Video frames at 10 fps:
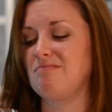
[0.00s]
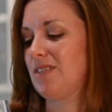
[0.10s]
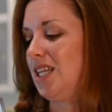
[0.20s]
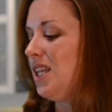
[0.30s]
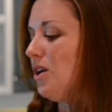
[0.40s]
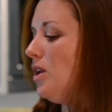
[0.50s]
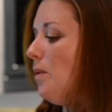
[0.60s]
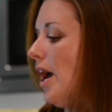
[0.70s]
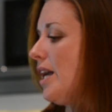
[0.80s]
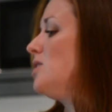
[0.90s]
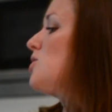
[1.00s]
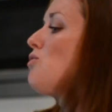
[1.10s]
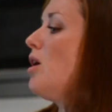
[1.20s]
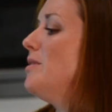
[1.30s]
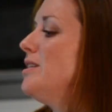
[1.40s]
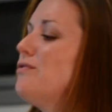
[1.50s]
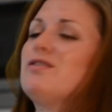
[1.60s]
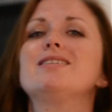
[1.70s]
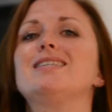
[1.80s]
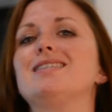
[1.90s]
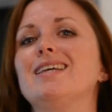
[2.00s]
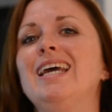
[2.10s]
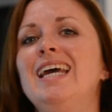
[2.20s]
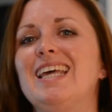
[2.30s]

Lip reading: I think the only way I can describe the difference is that